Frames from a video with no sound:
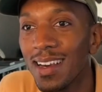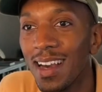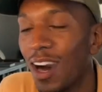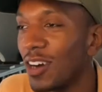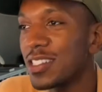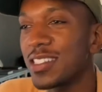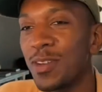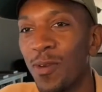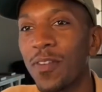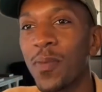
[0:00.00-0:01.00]
Oh, it just didn't
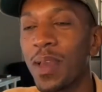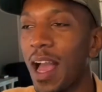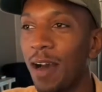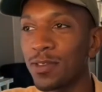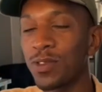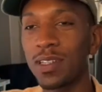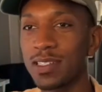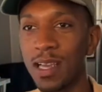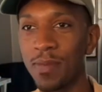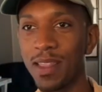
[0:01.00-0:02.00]
work for me. I was doing the
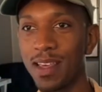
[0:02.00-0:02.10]
same thing.